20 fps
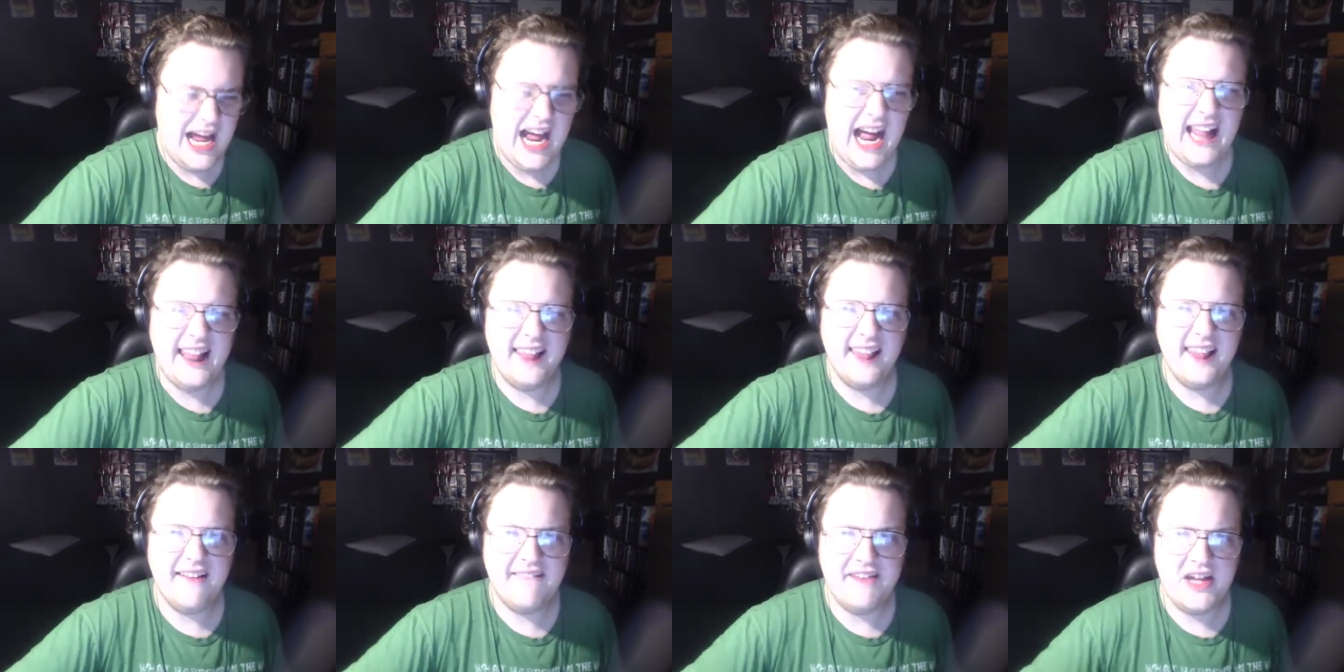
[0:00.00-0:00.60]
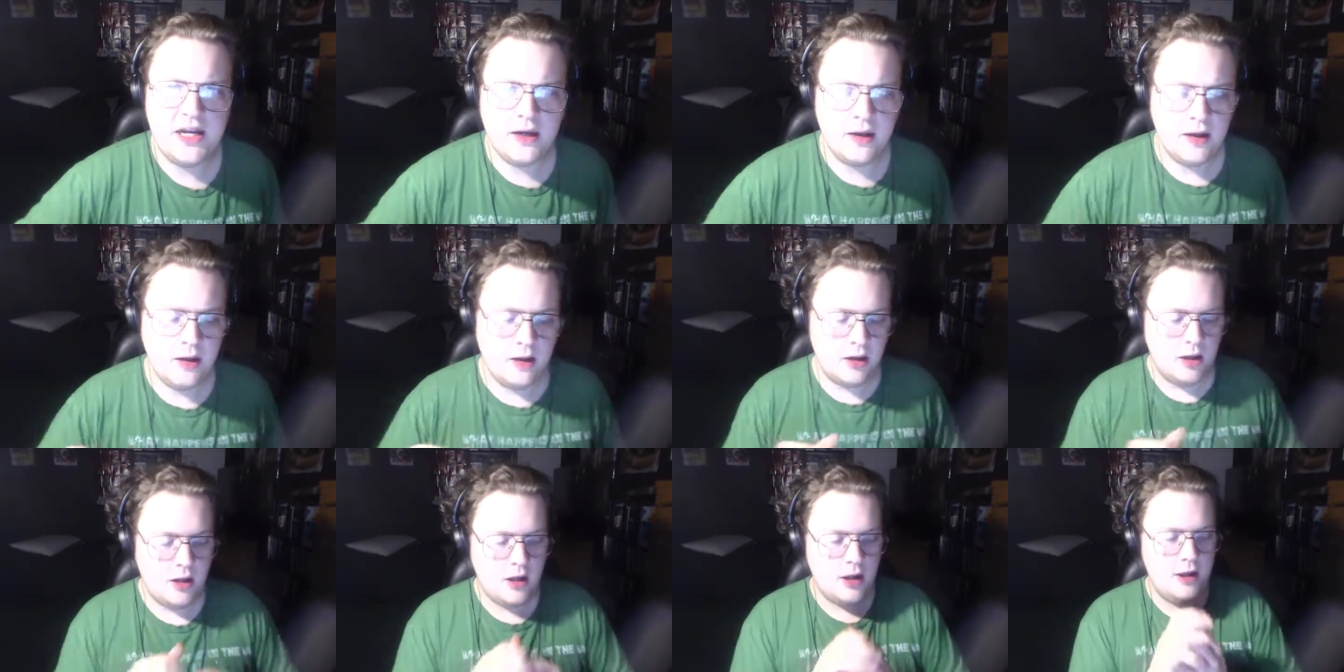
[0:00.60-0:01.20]
I love it.
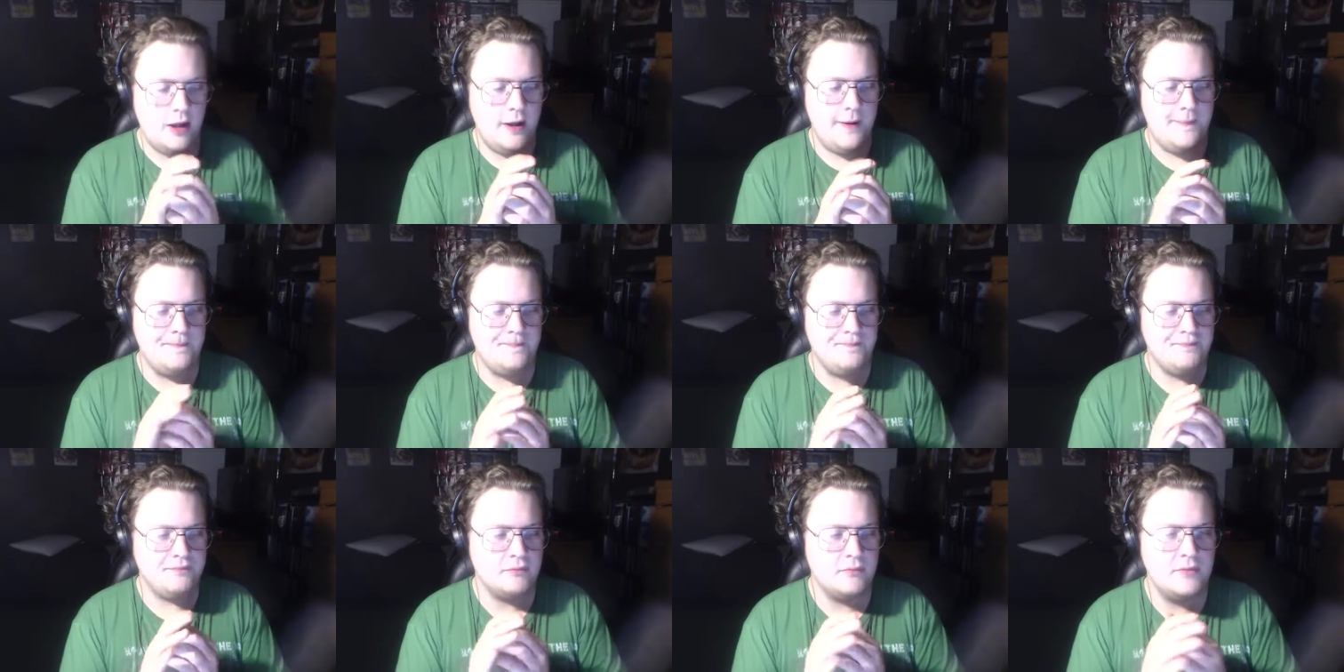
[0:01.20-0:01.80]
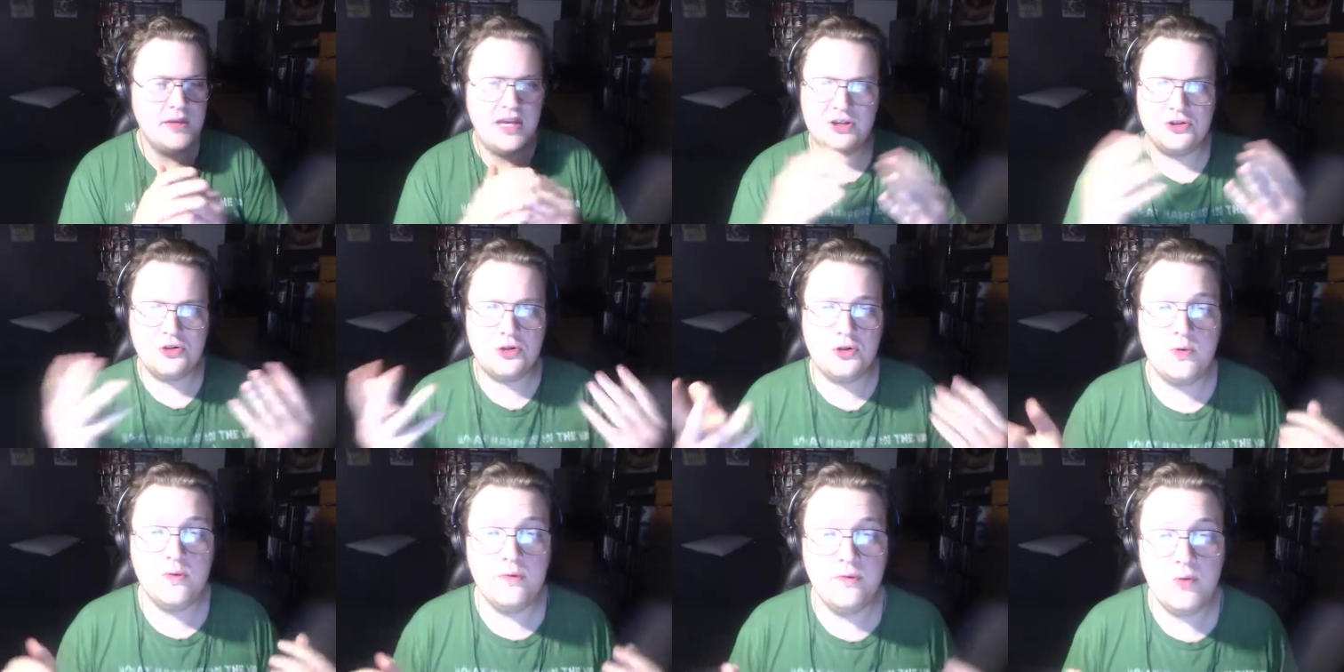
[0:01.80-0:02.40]
Um, yeah, so
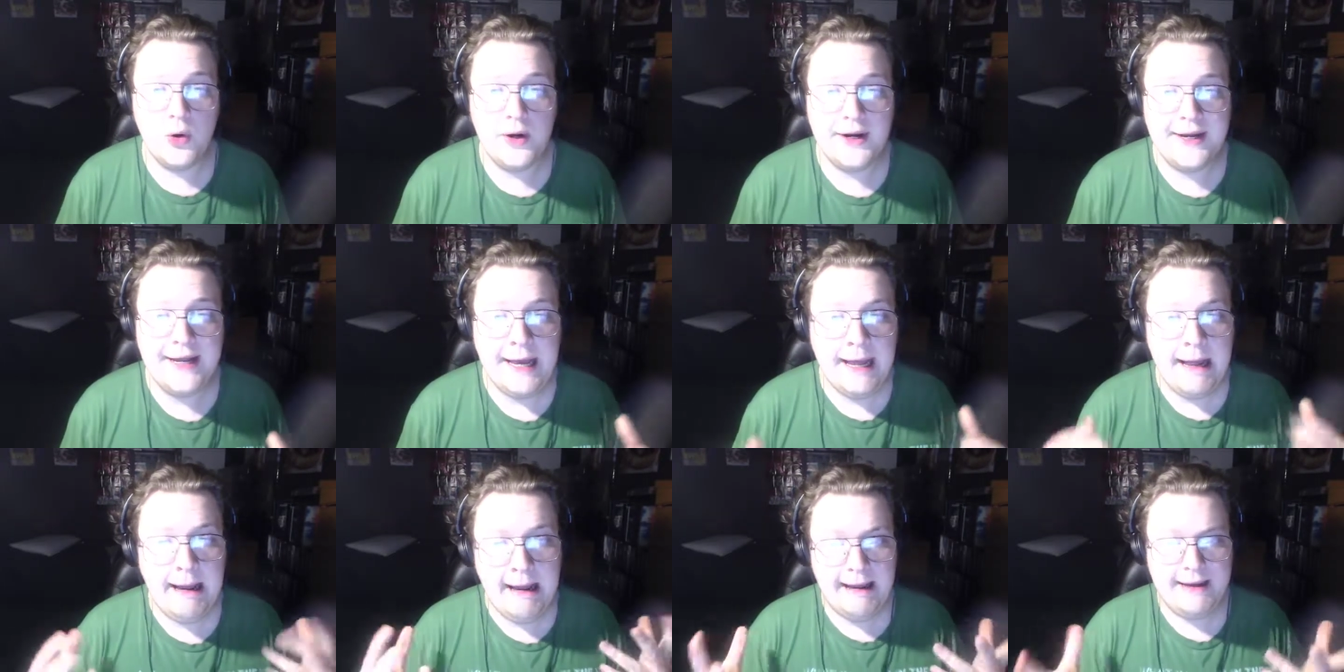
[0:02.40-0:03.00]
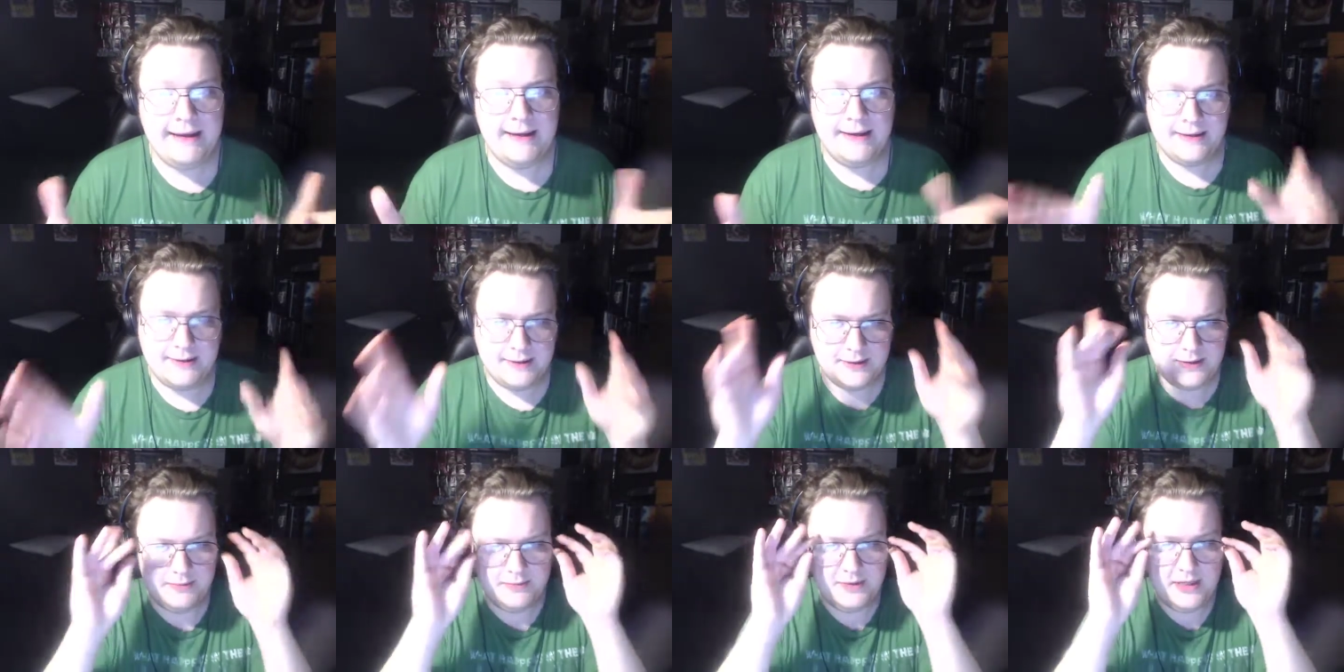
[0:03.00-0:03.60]
to avoid headaches,
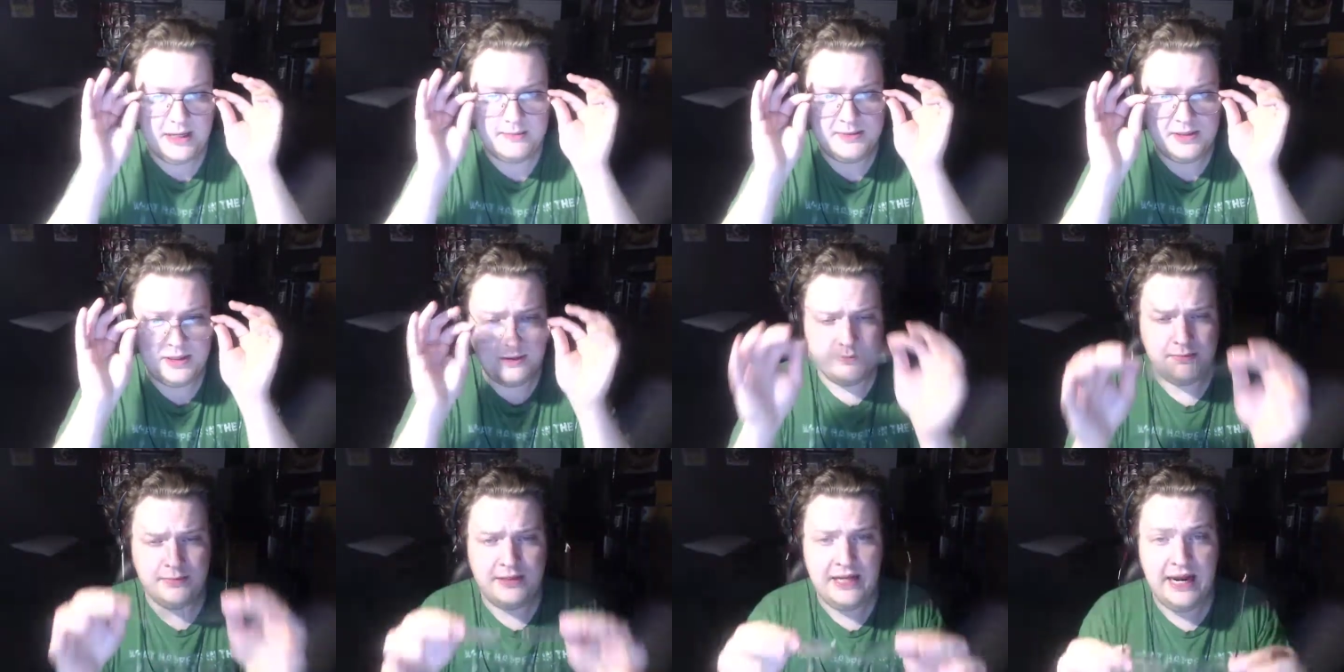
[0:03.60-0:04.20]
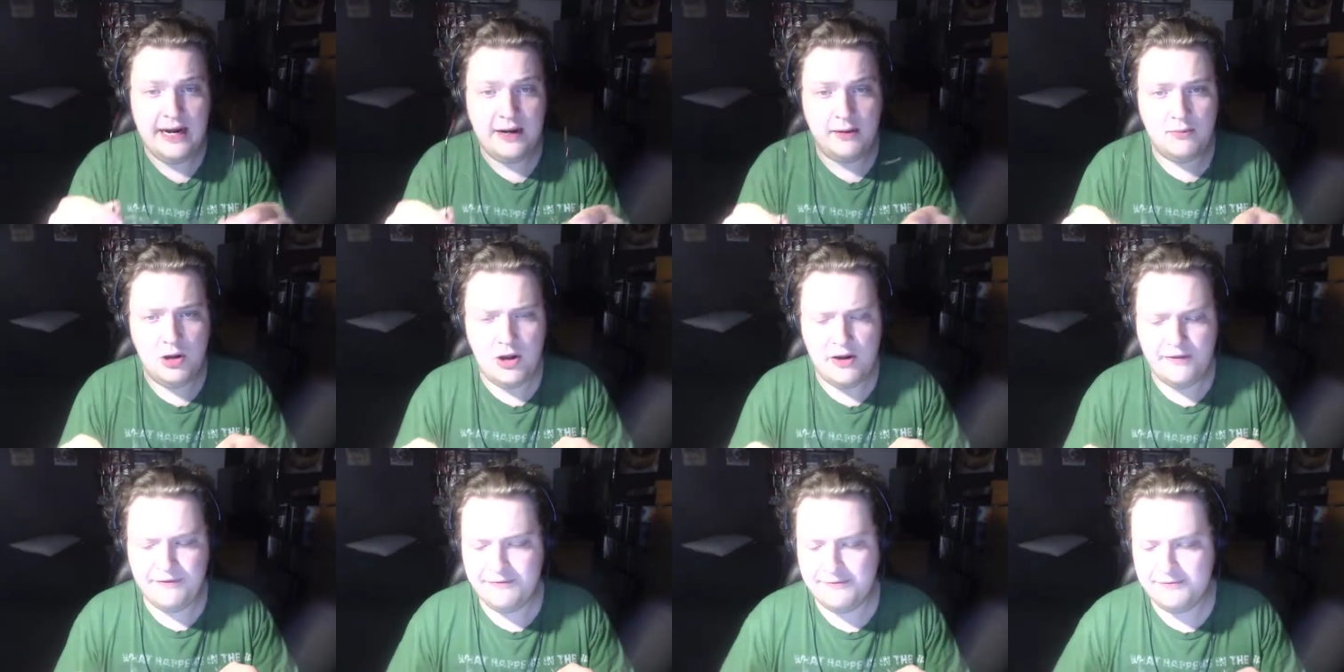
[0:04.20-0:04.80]
sometimes I'll take them
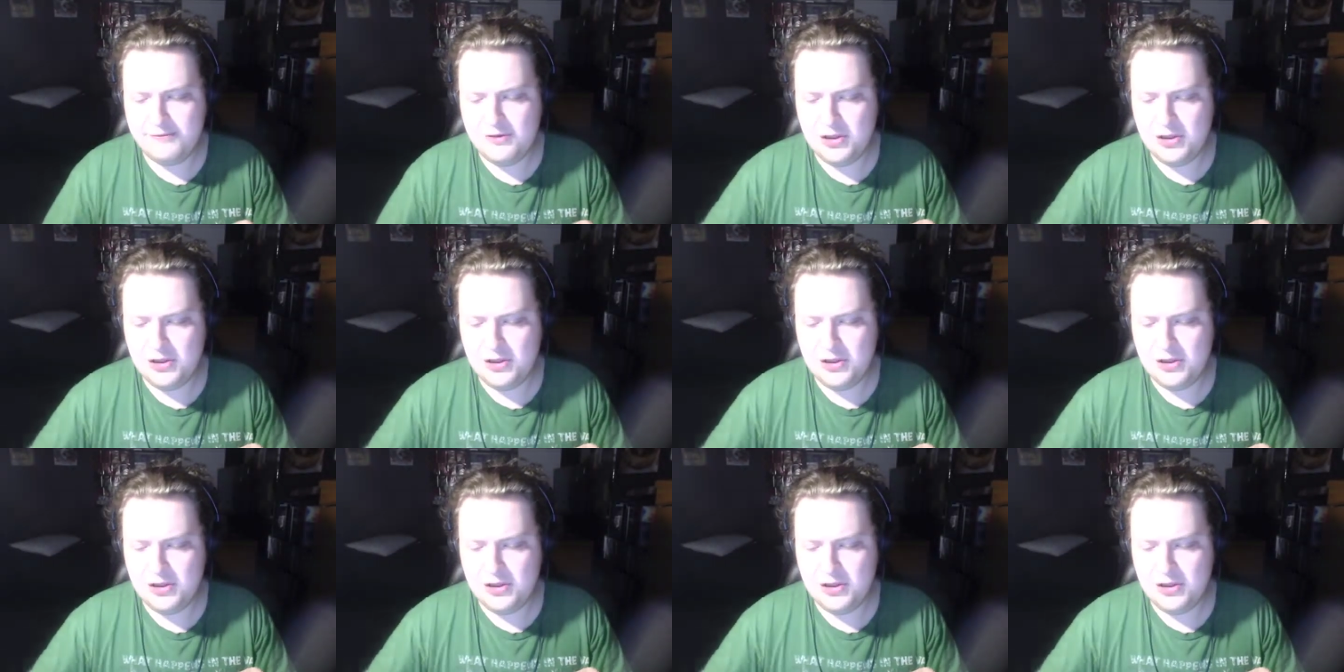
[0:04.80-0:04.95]
off,